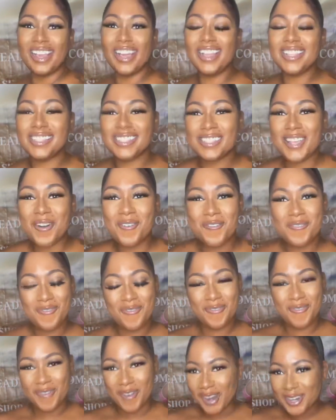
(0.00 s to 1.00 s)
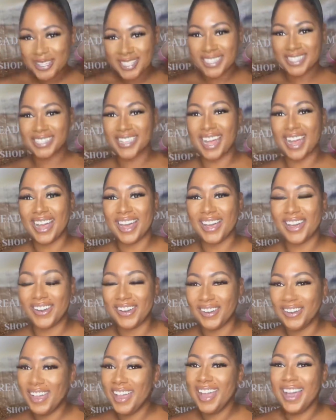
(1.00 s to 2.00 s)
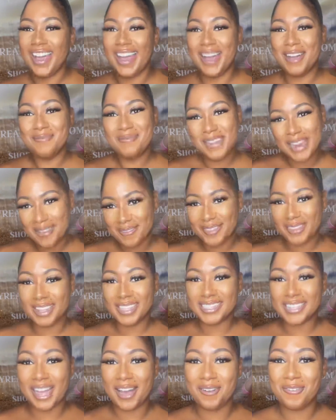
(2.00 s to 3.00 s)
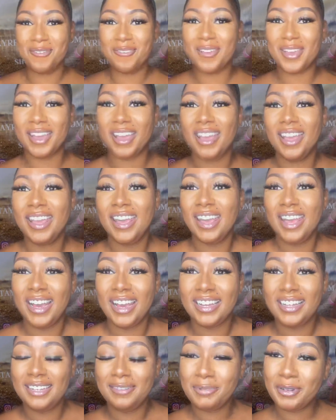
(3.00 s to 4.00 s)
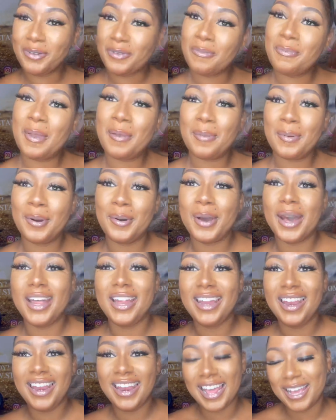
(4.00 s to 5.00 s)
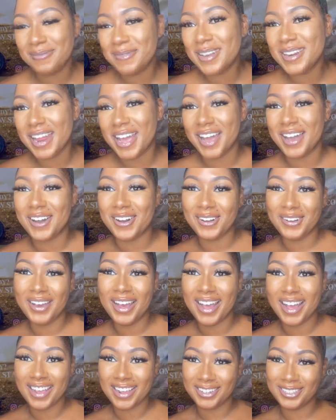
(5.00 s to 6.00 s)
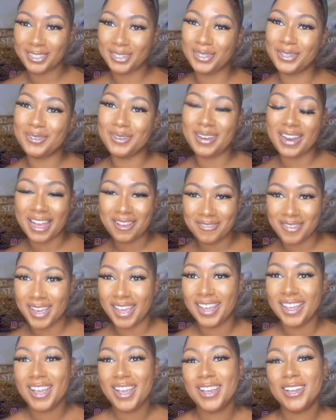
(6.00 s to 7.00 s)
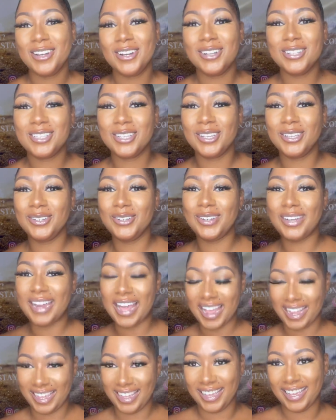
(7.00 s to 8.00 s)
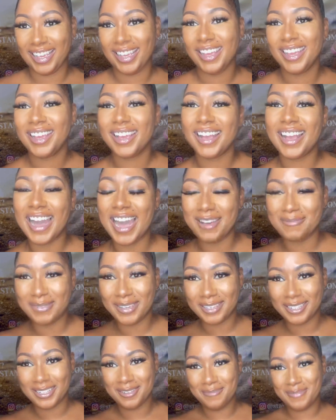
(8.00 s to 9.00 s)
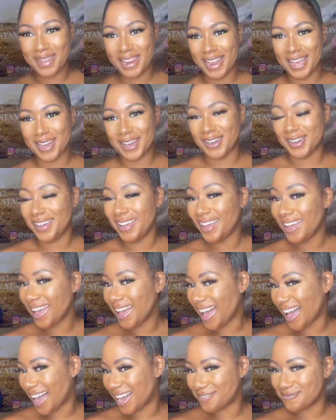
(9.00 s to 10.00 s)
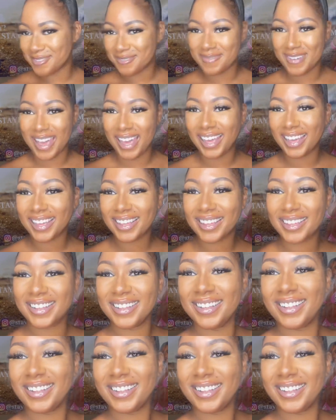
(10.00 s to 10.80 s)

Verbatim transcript: It's so versatile. I'm loving this outfit. Beautiful people, let me know, do you love it or do you like it? Comment below. I'll be back.